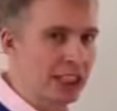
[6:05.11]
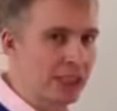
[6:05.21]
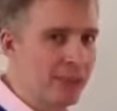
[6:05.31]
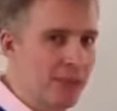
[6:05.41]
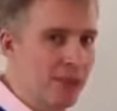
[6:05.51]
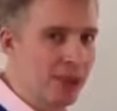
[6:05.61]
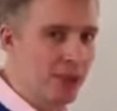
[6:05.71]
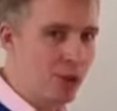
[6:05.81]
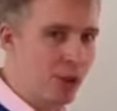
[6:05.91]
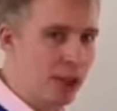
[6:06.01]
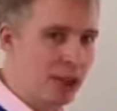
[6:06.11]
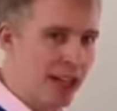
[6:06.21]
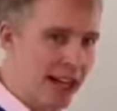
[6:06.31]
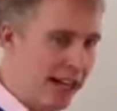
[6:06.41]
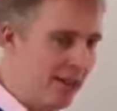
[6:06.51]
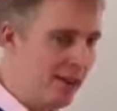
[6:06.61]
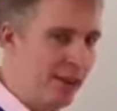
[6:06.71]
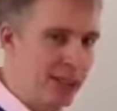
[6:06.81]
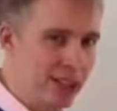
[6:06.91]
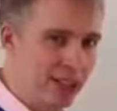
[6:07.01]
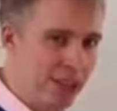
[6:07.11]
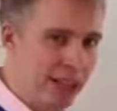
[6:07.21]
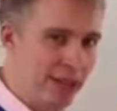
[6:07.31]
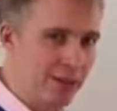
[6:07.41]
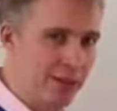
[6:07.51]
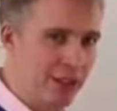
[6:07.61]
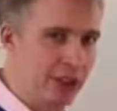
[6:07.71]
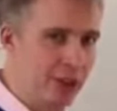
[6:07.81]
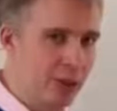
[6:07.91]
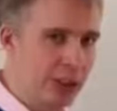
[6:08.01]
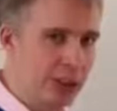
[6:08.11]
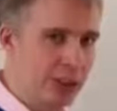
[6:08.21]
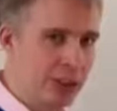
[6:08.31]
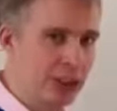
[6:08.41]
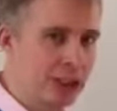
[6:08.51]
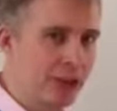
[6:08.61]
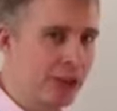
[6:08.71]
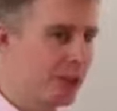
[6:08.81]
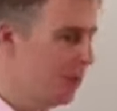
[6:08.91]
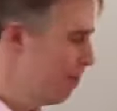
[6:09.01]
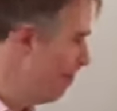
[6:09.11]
actually being put into the waste and how effective and how efficient your waste system is.